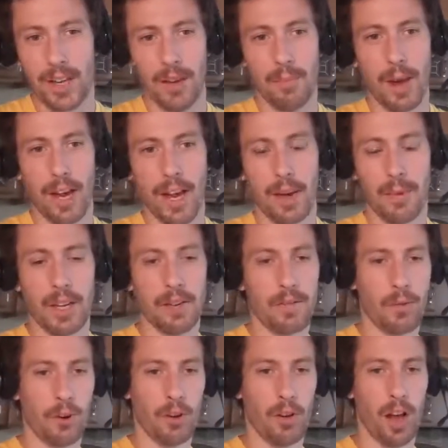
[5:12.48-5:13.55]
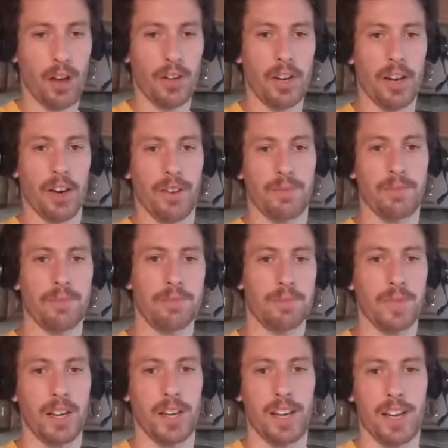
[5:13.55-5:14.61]
Miami, Fort Lauderdale.
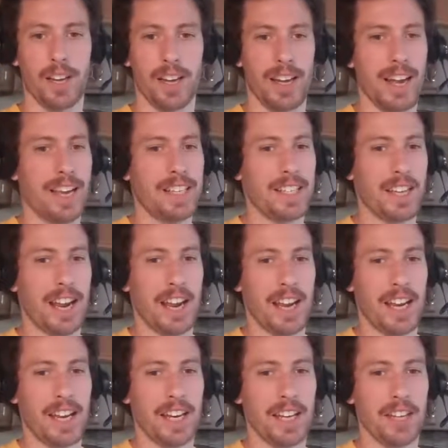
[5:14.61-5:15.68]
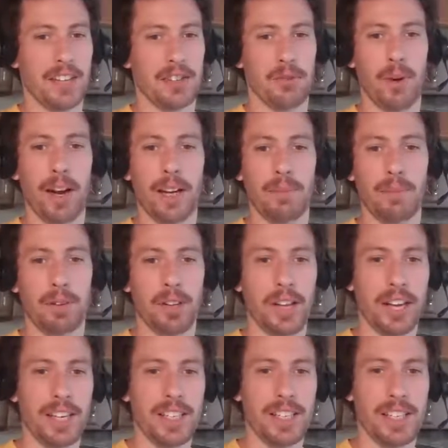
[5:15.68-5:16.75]
It's a great
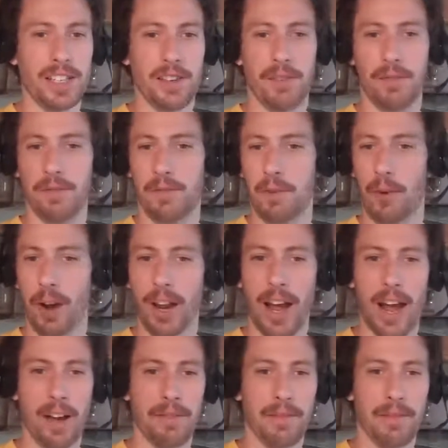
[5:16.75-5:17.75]
place if you want to have